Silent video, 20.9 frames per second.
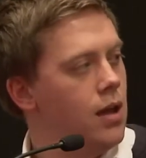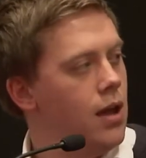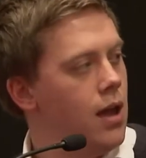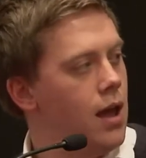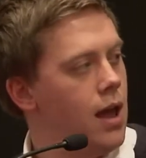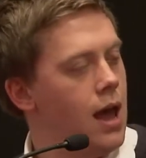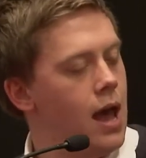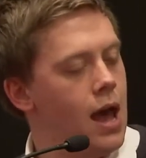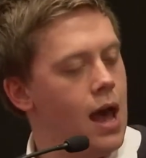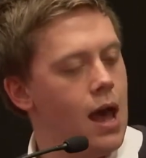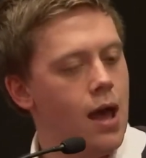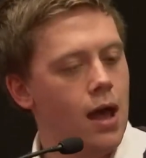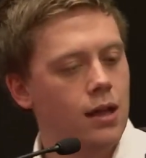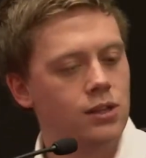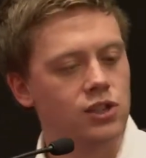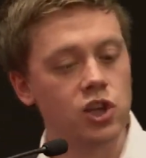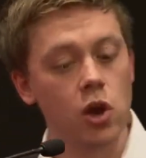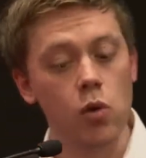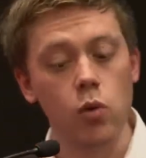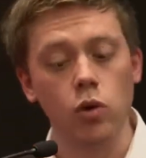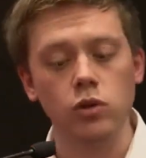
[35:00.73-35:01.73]
uh, and
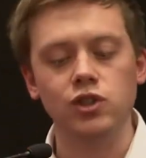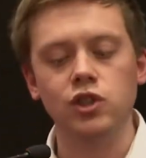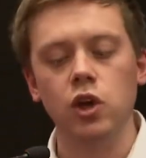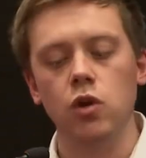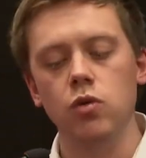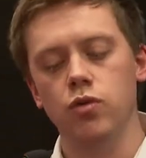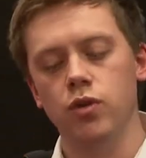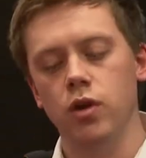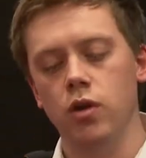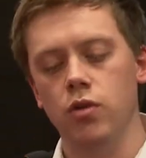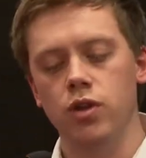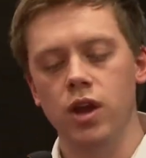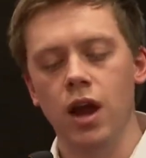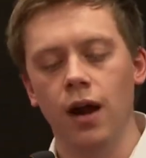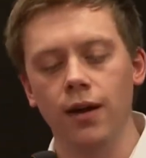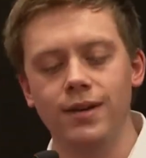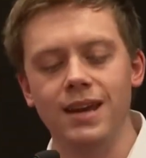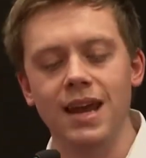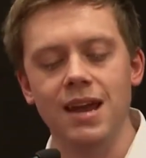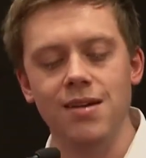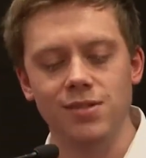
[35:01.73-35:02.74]
so on. So the, the
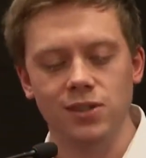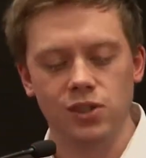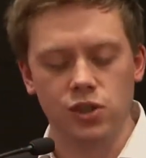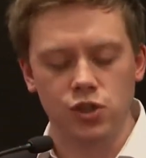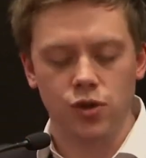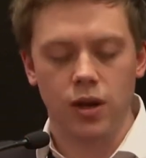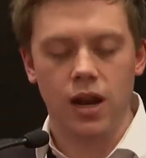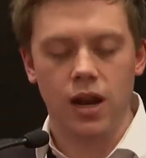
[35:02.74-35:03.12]
idea is to try and